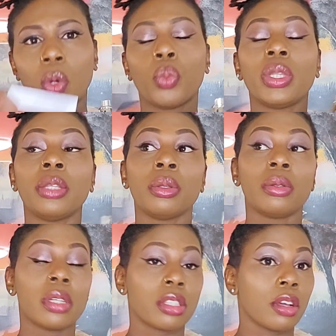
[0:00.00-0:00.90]
With the
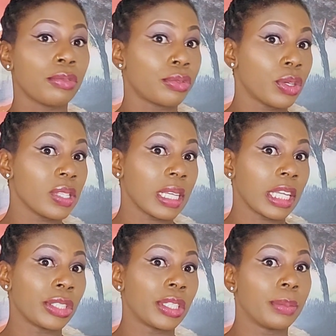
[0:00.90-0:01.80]
notes of rose and
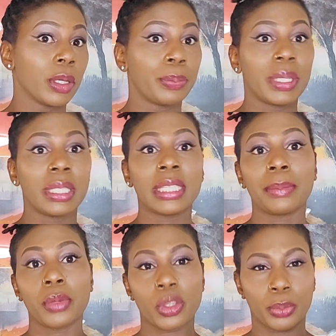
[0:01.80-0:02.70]
caramel being the
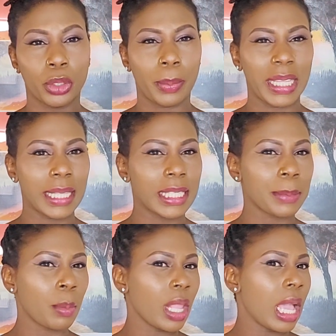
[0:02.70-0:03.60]
most prominent.
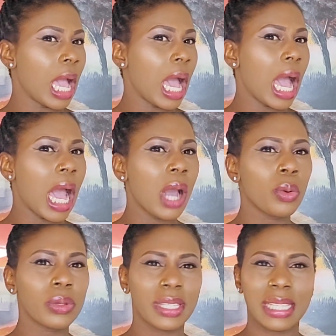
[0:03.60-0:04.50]
I
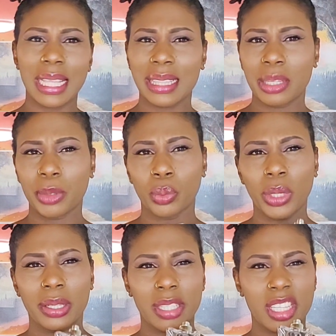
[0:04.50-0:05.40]
will certainly be
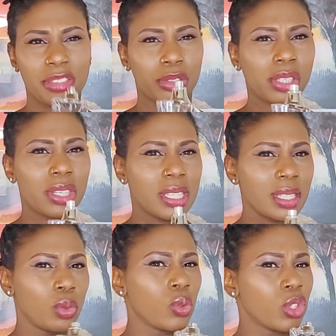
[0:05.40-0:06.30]
wearing this fragrance
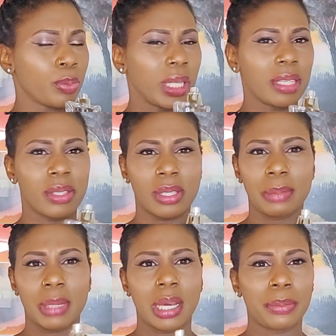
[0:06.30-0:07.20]
all spring and
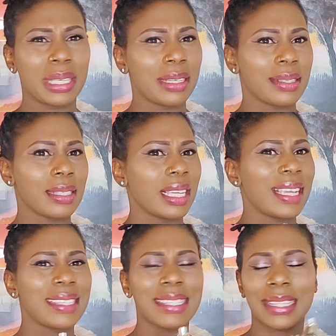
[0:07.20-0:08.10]
summer because
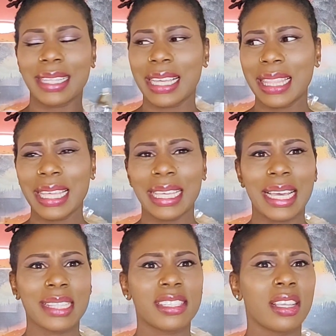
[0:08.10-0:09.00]
it is an
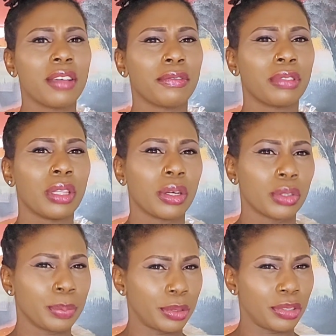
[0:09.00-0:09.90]
elegant
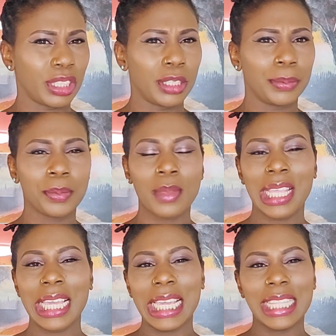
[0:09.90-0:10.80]
floral perfume.
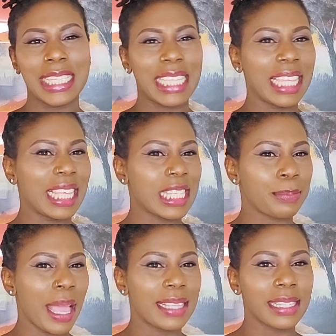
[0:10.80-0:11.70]
It is
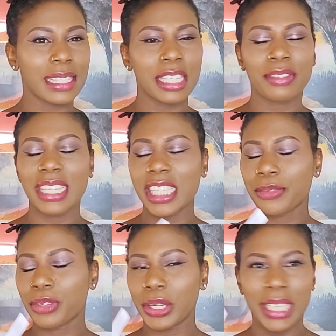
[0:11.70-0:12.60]
inexpensive. It is
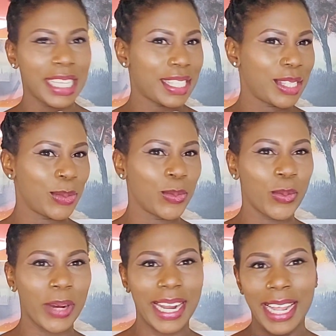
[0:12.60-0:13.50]
very easy to
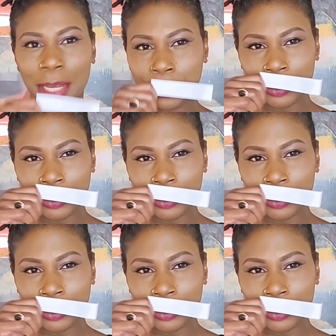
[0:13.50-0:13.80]
wear.